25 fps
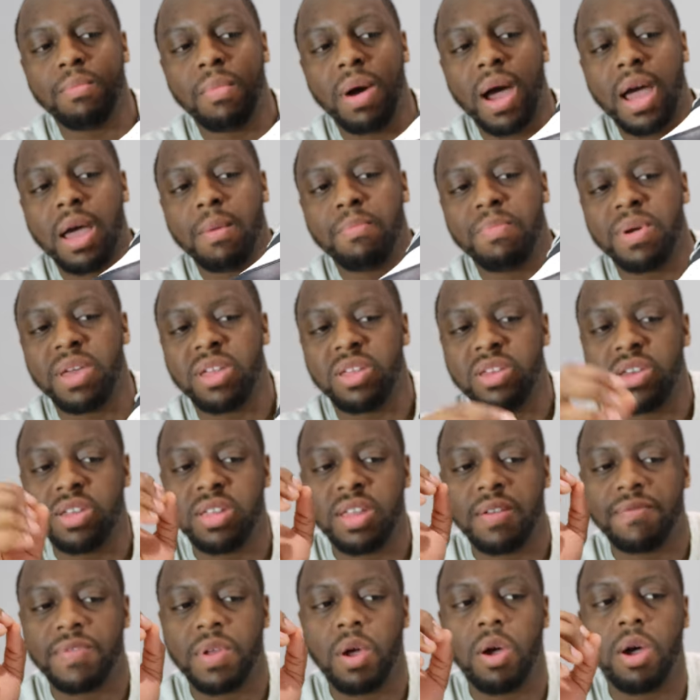in my
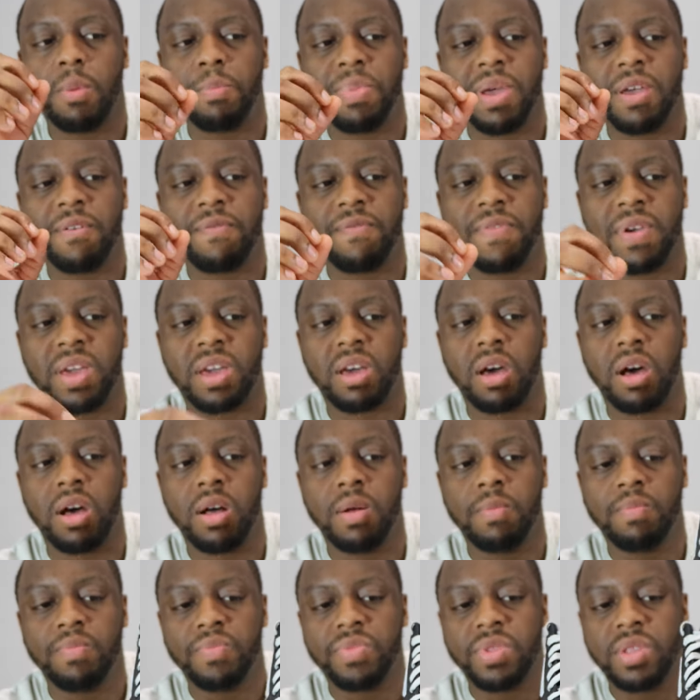opinion. If they're a bit
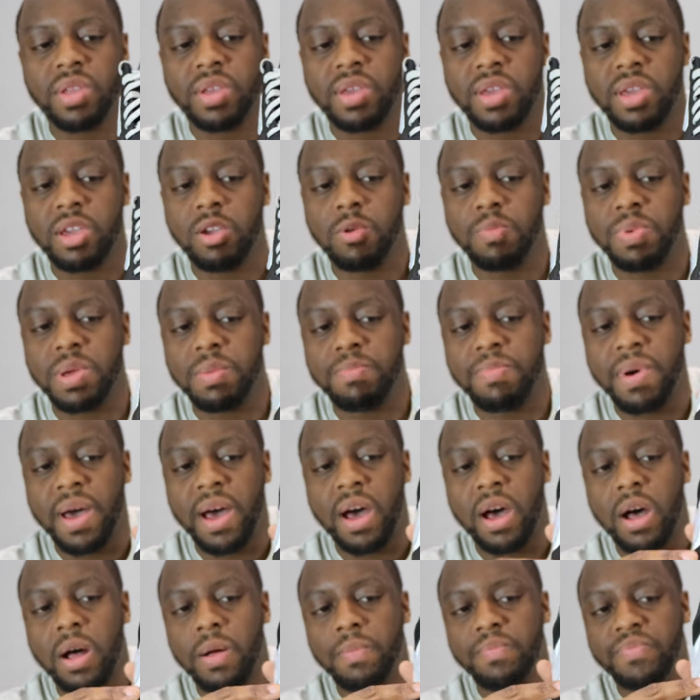thicker, it'd be
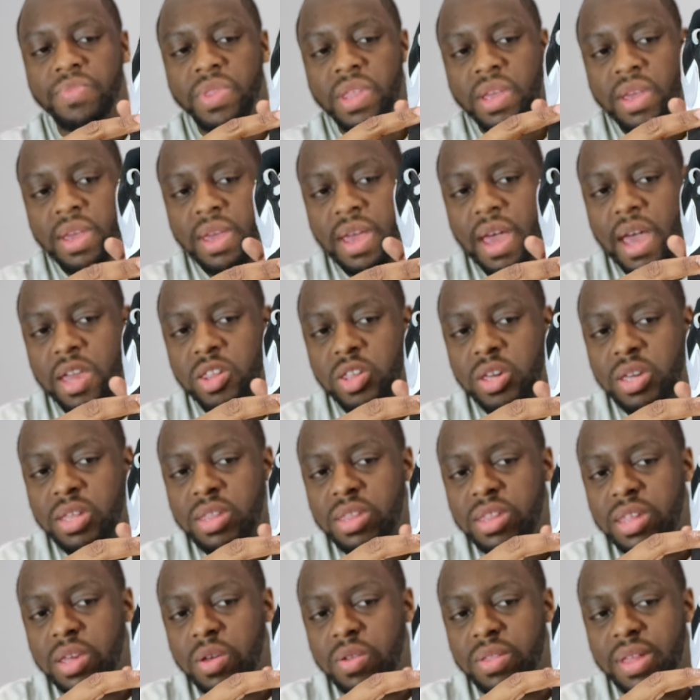better. As you
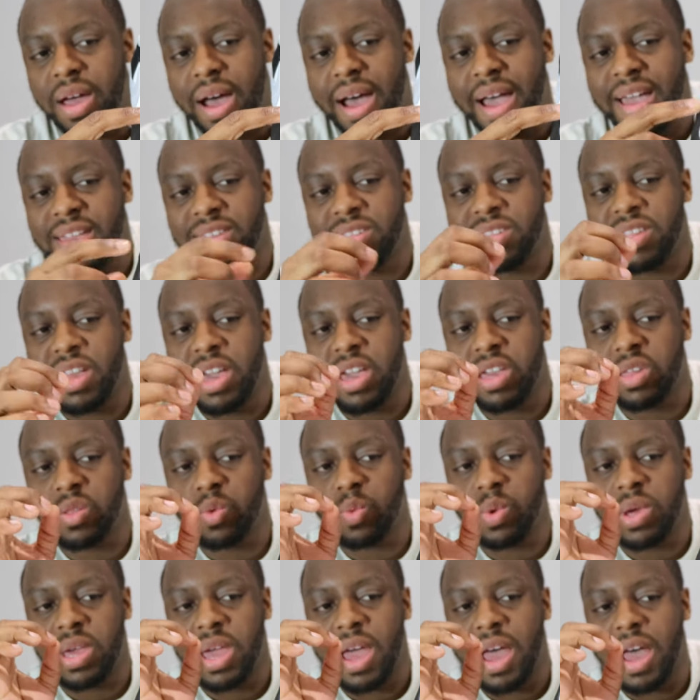can see on the eye
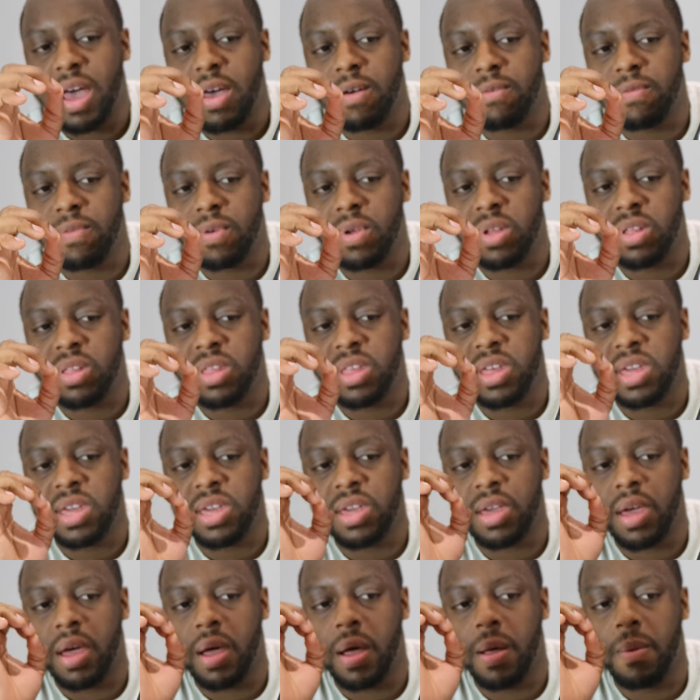stays, we have
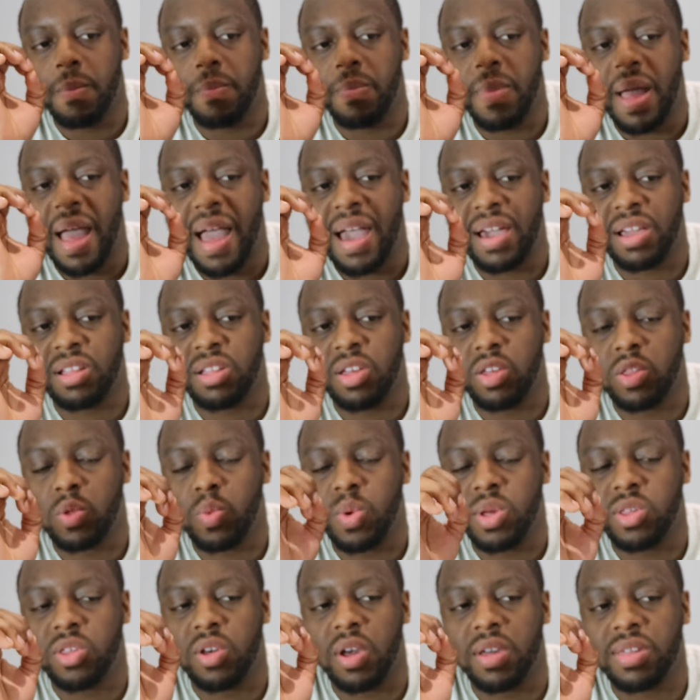the
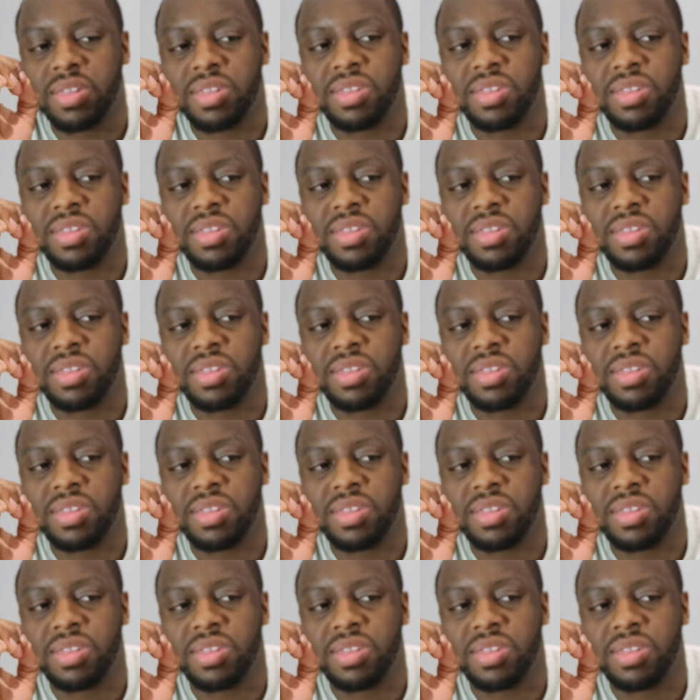aglets which are